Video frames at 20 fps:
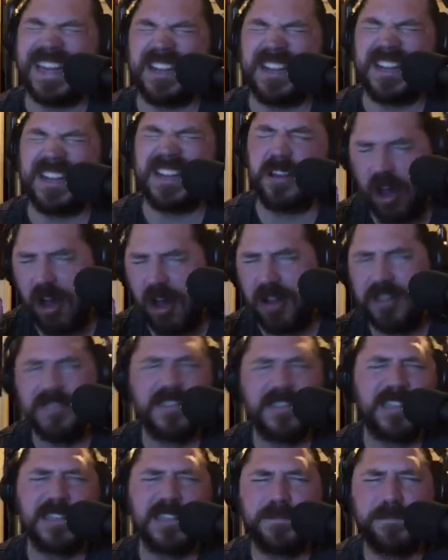It's all
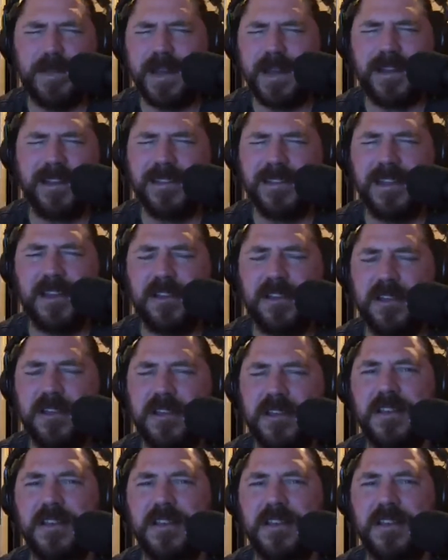speculation,